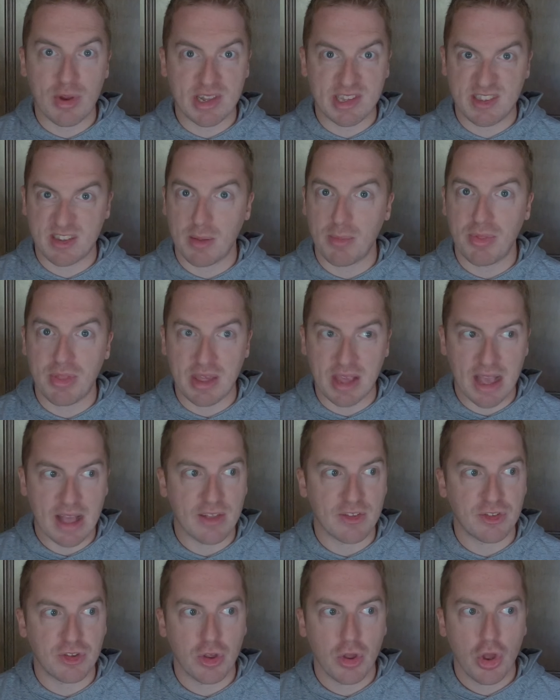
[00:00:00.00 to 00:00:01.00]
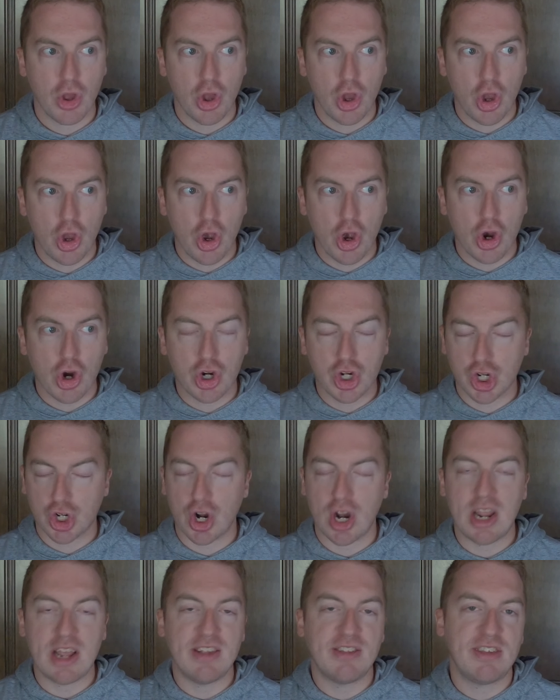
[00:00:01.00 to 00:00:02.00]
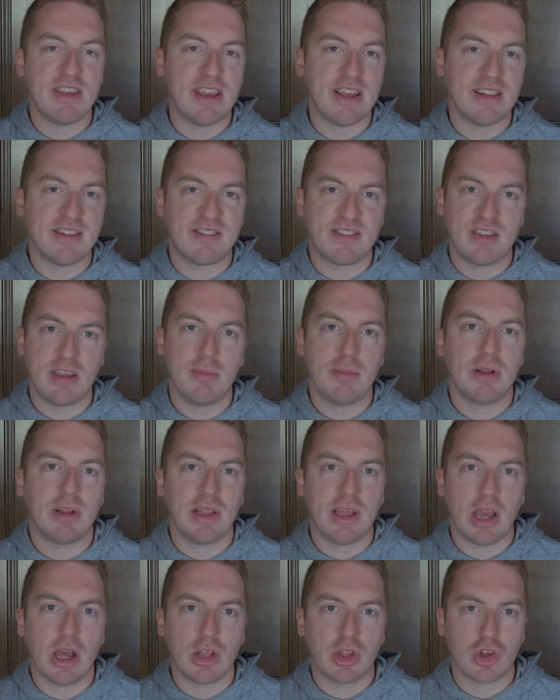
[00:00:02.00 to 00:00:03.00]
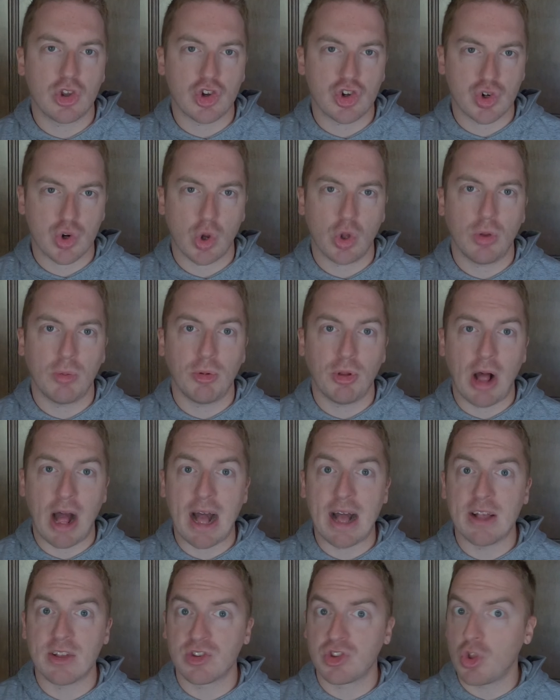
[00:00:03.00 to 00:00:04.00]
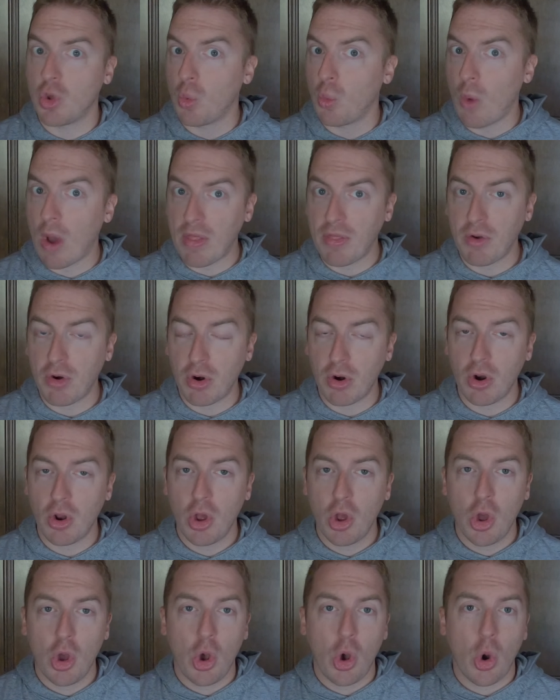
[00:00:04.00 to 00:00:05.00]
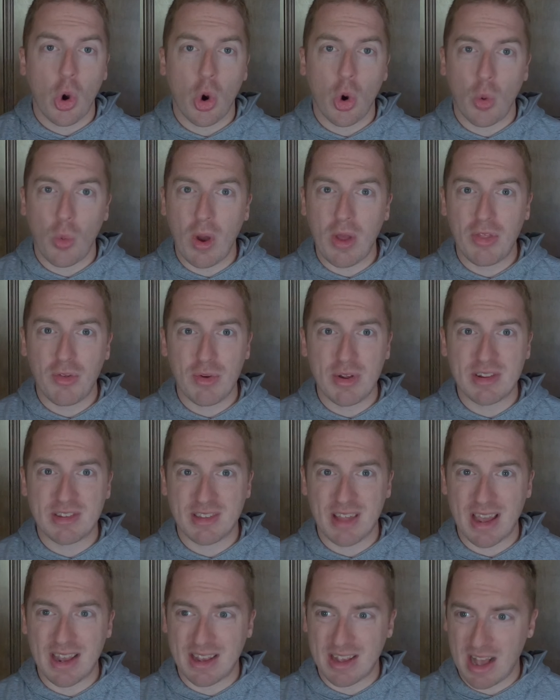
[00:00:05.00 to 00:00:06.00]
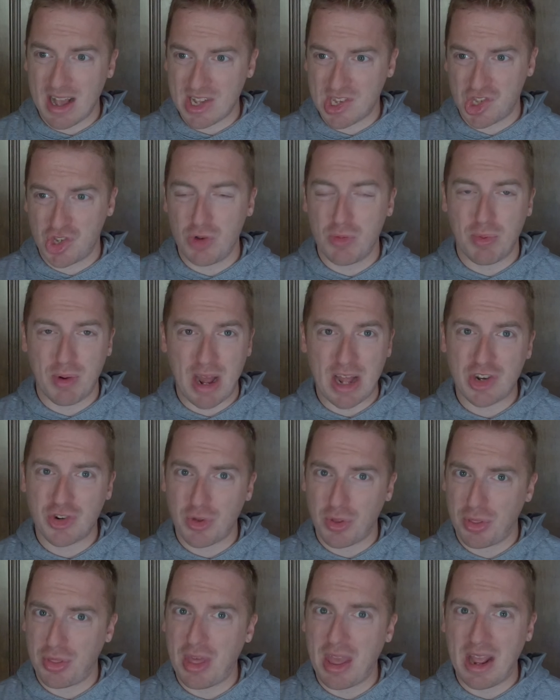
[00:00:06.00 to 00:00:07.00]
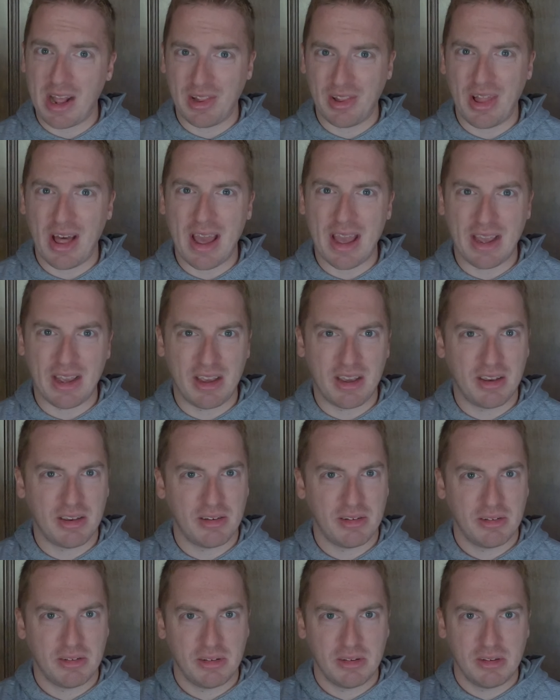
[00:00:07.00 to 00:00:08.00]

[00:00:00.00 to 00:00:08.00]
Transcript: it's something as crazy and seemingly uncontrollable as the weather, or whether it's like a supernatural thing like